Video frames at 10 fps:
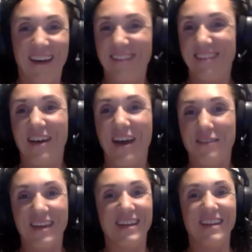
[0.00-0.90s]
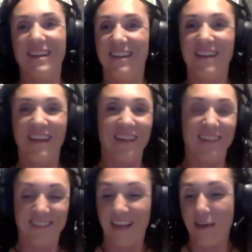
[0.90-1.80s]
so I mean,
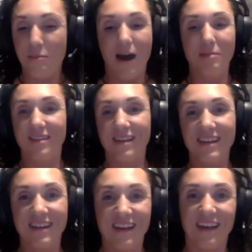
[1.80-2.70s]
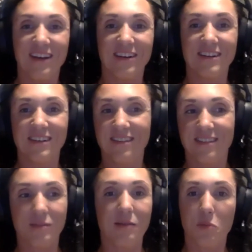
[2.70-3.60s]
he pops in, he'll
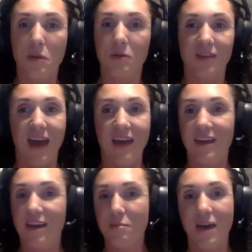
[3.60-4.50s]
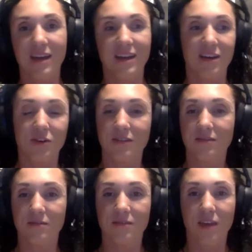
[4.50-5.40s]
sometimes people tag him and he'll
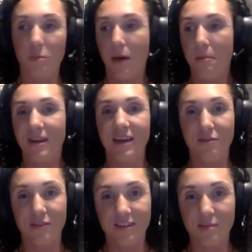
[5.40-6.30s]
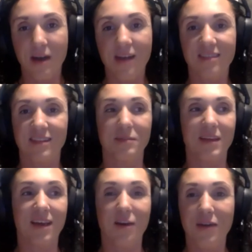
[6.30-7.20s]
pop in and give a response. And I'm
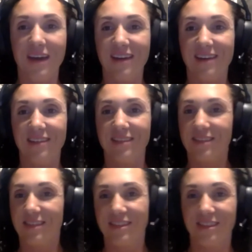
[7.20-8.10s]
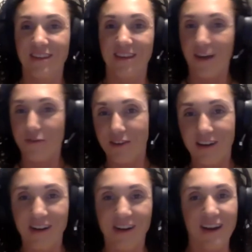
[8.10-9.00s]
like, okay, he's the
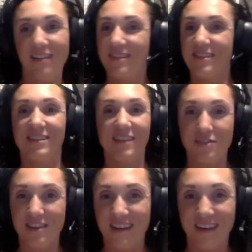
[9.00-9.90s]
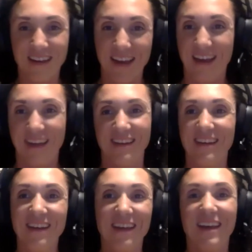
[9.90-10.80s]
governor and he's still lifting
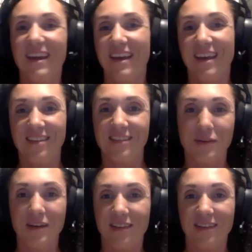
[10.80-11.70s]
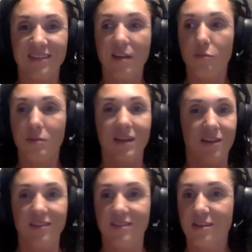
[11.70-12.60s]
and he's doing all this stuff, but
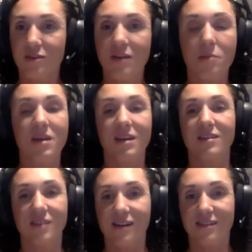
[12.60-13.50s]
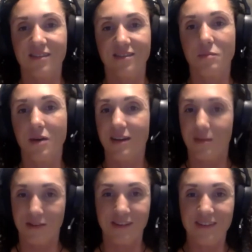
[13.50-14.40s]
he'll still come in and talk to some
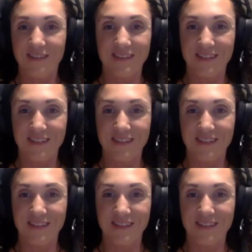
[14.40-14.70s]
bodybuilders.